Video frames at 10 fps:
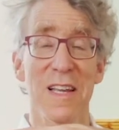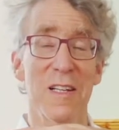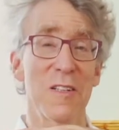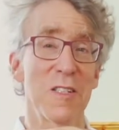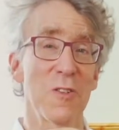
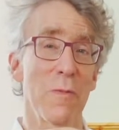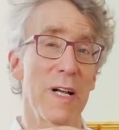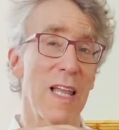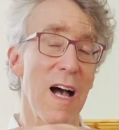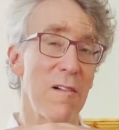and
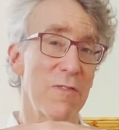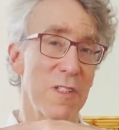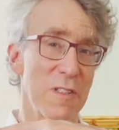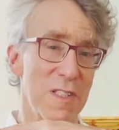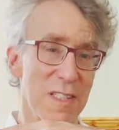Cristobal
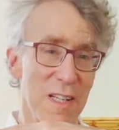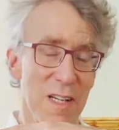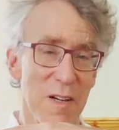Halfter's